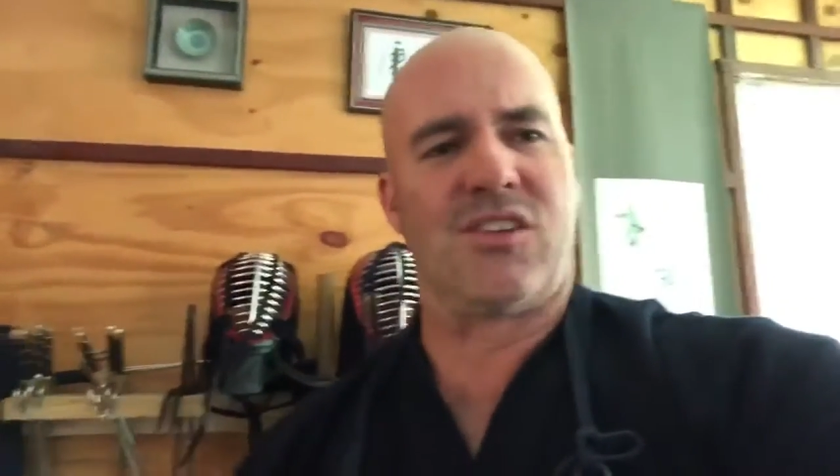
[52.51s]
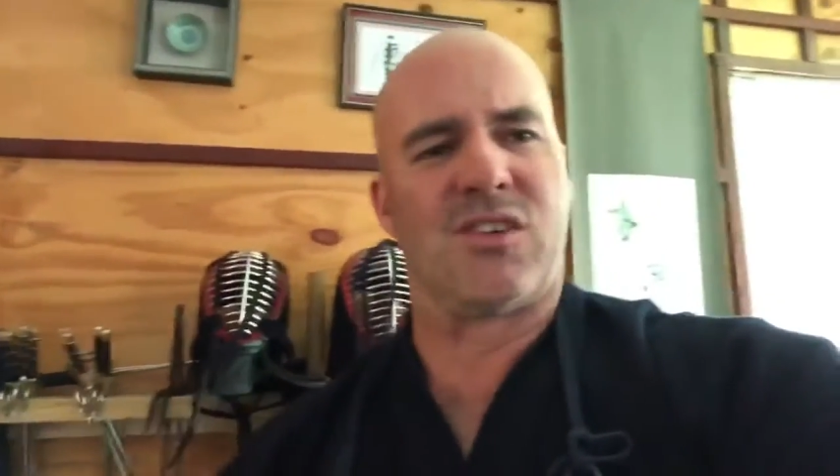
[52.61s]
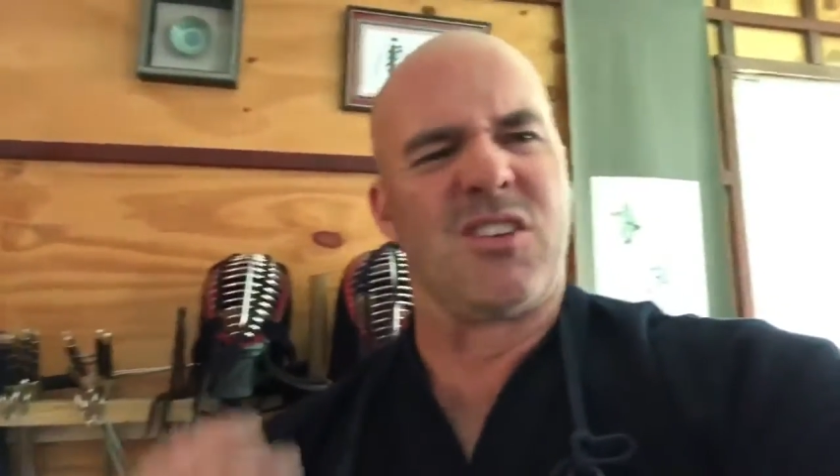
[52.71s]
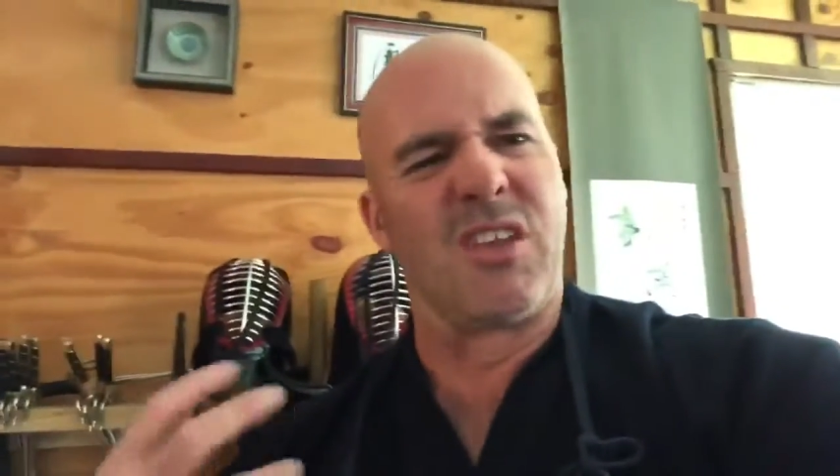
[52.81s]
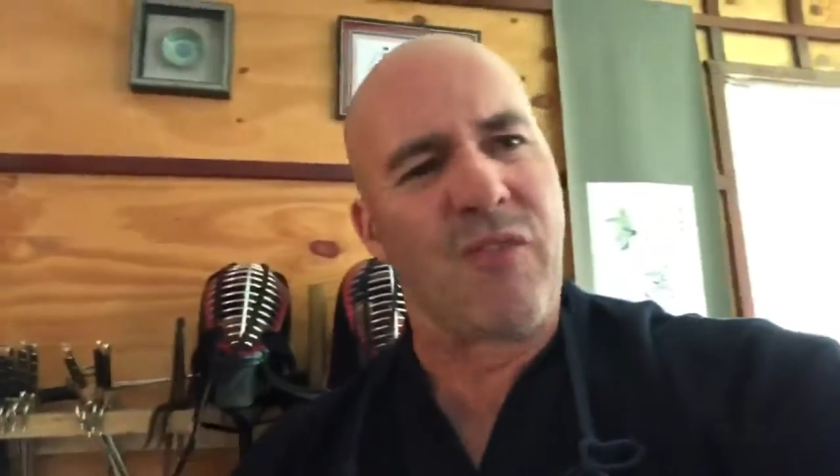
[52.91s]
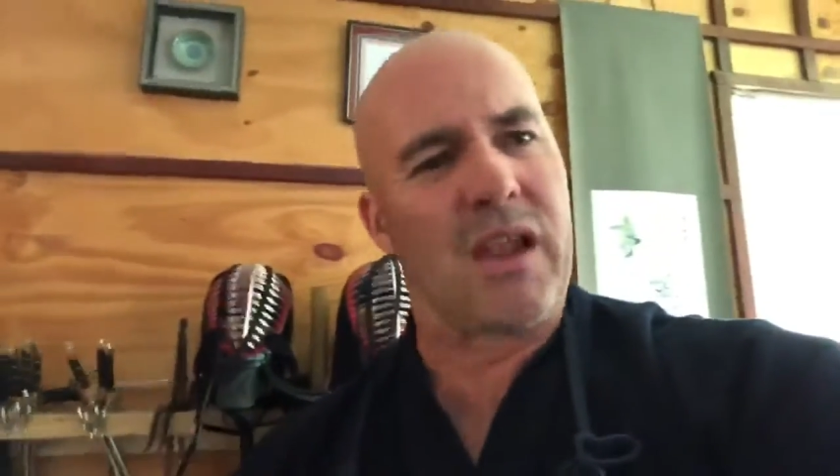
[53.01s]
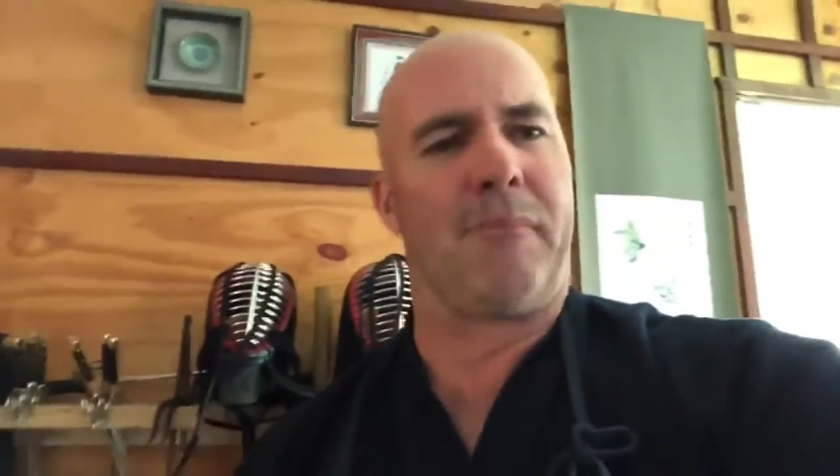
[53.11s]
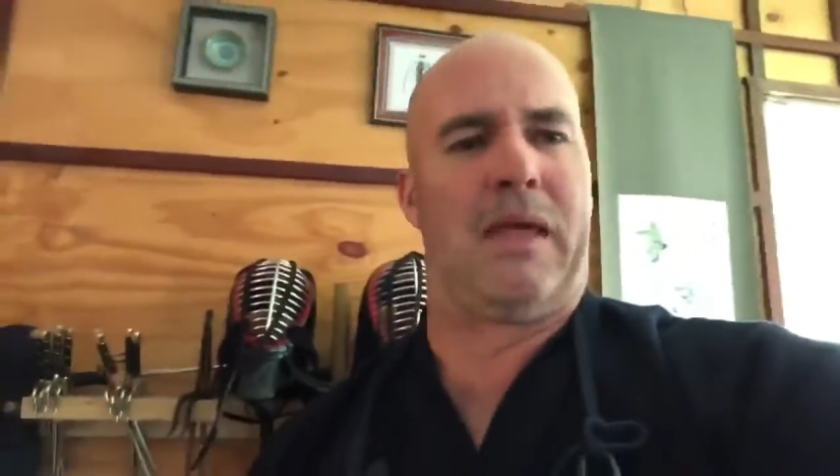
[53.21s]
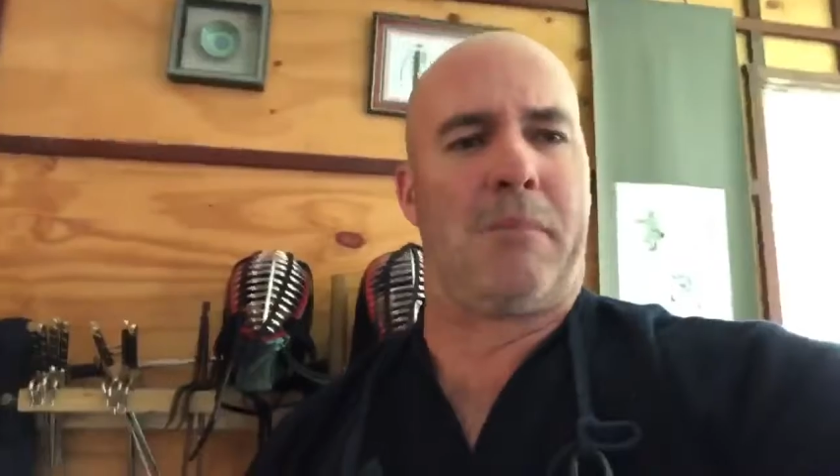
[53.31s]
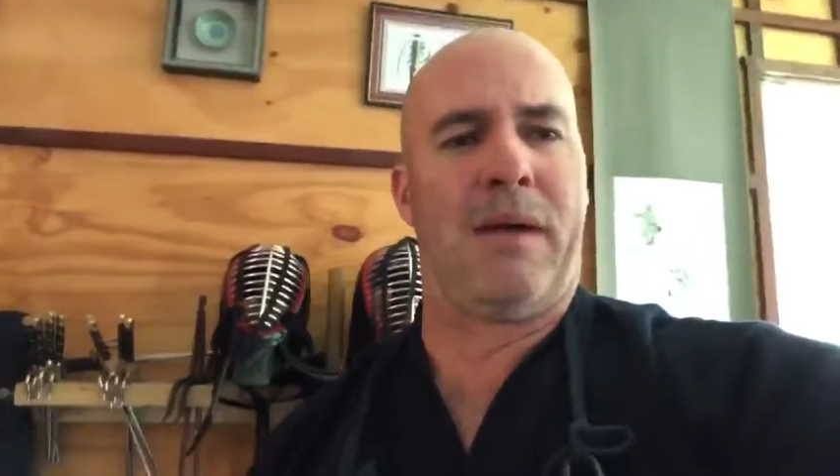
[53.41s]
passion,
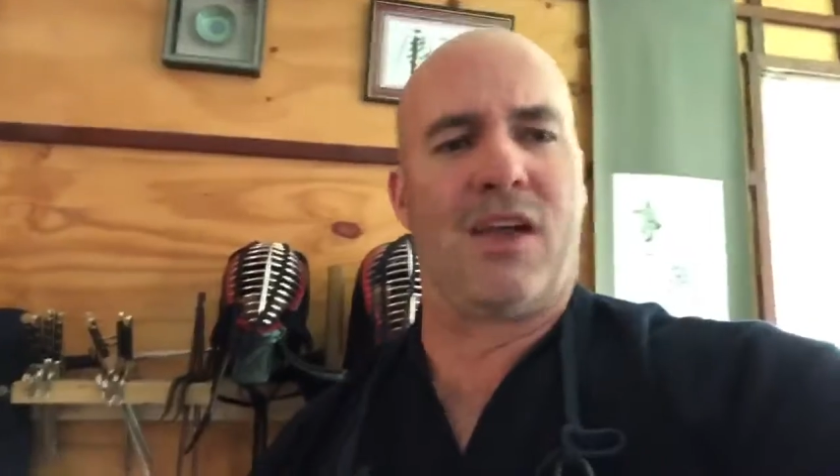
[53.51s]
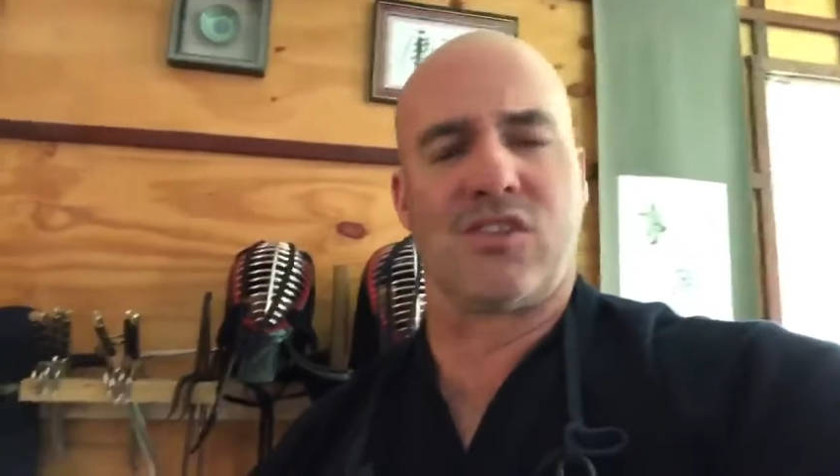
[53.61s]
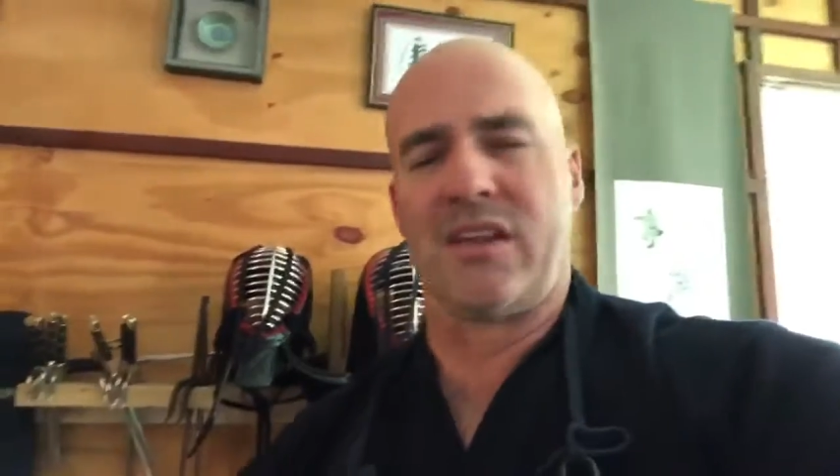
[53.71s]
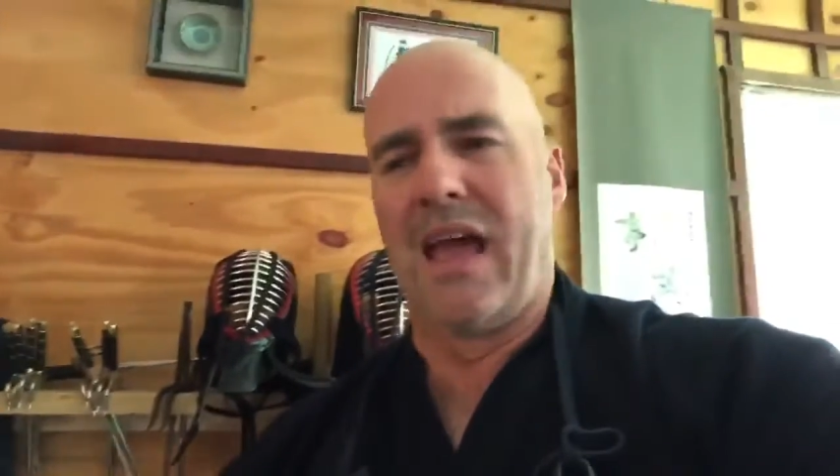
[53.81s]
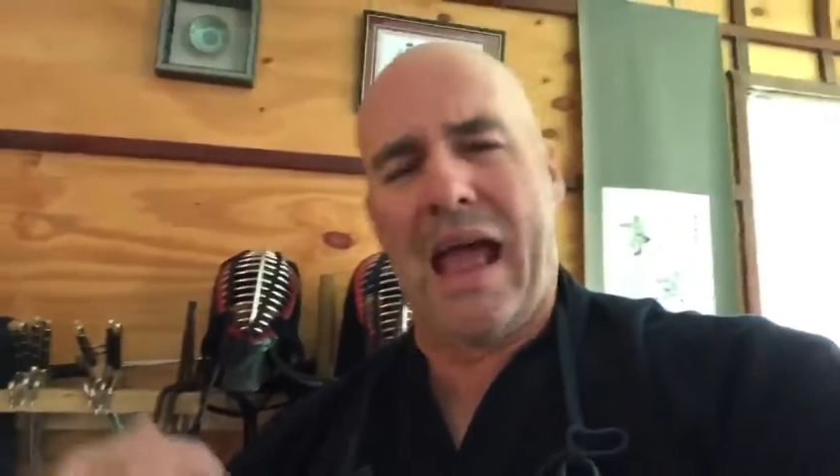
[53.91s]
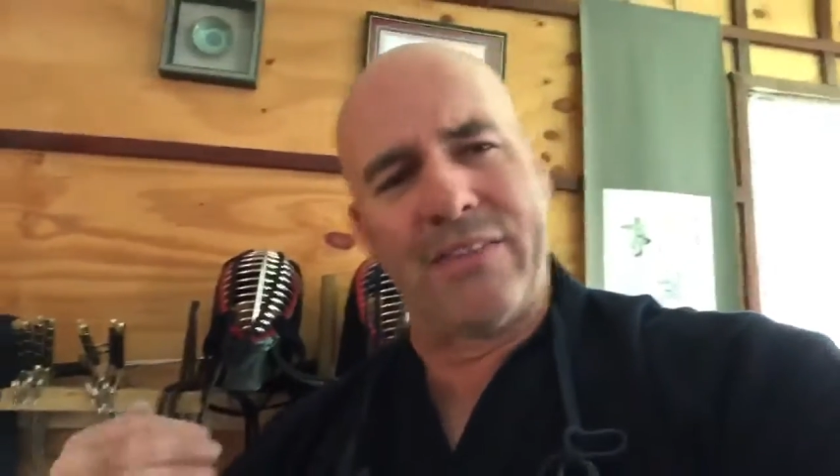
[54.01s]
develop that passion,